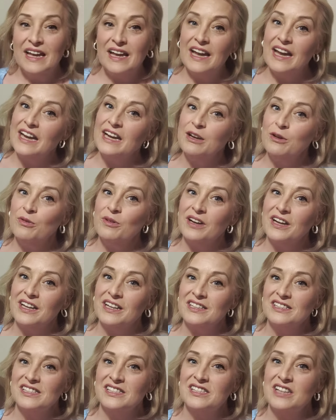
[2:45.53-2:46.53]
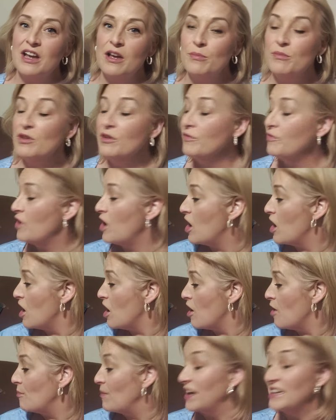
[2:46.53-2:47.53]
Anyway, some of,
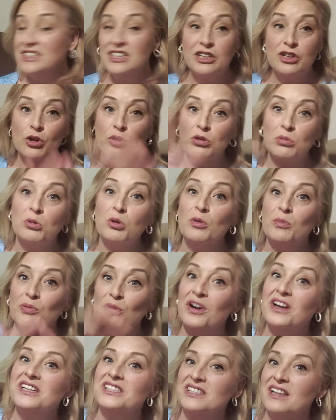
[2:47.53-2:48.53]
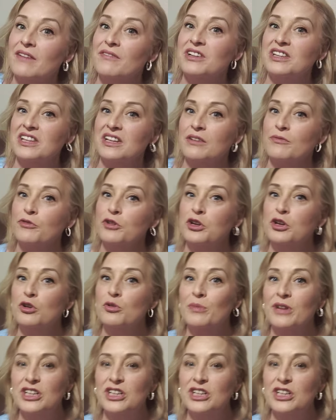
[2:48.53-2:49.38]
I did go through and price everything for you.